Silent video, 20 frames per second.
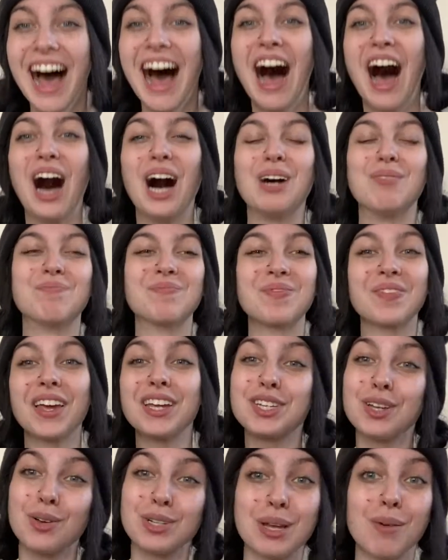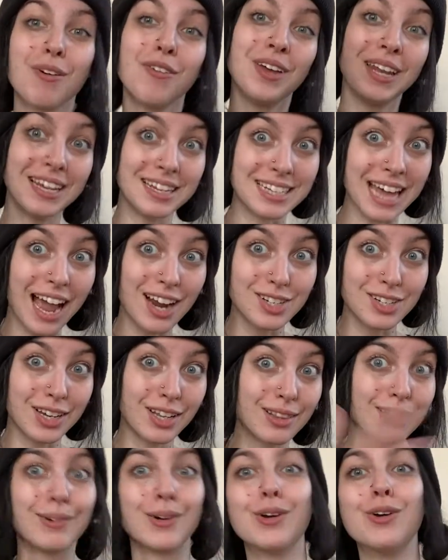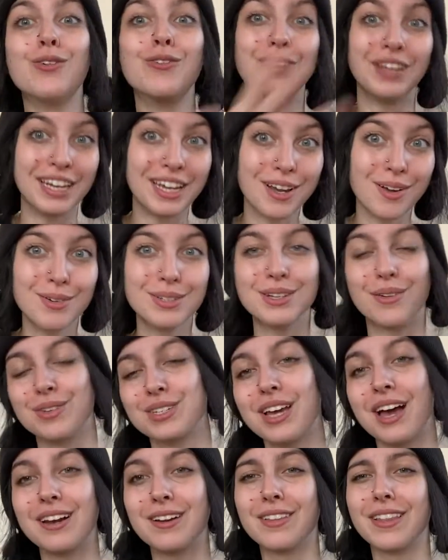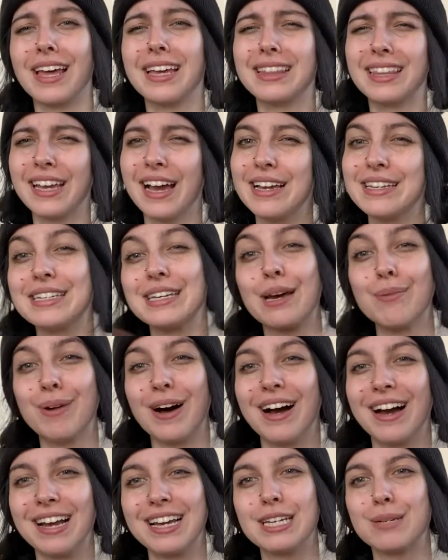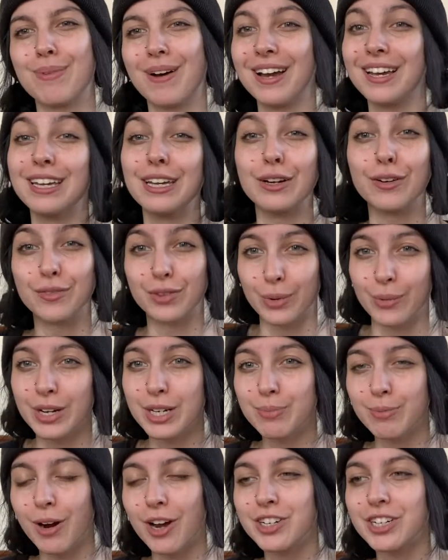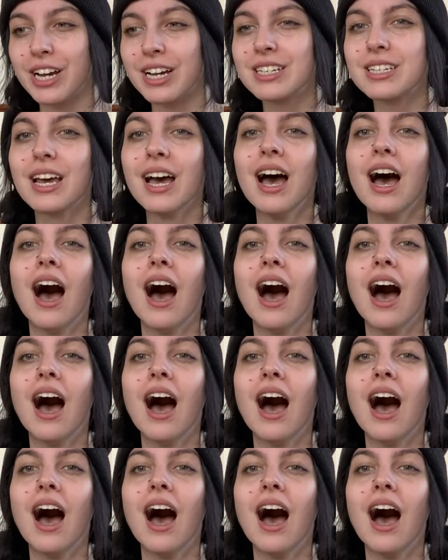Um, so some of it is actually through videos. That was kind of like the idea behind my Year of the Witch project.